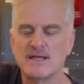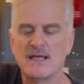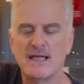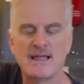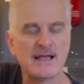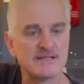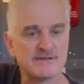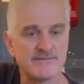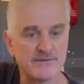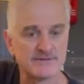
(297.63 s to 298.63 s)
And as
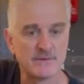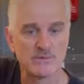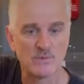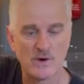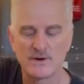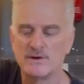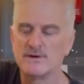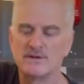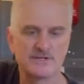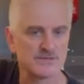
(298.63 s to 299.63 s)
it fills up with water,
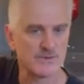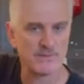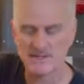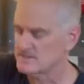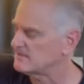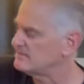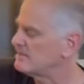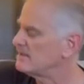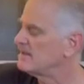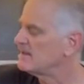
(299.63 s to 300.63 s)
just replace it.
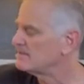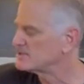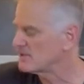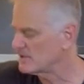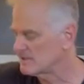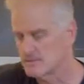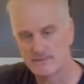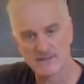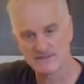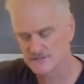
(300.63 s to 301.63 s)
let me show you a little bit
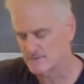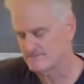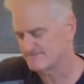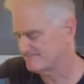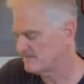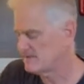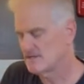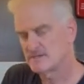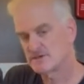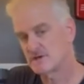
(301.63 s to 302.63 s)
about this one.
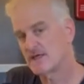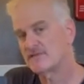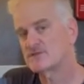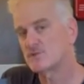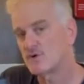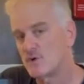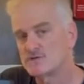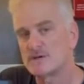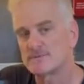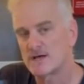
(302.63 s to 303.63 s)
So again, this one holds up to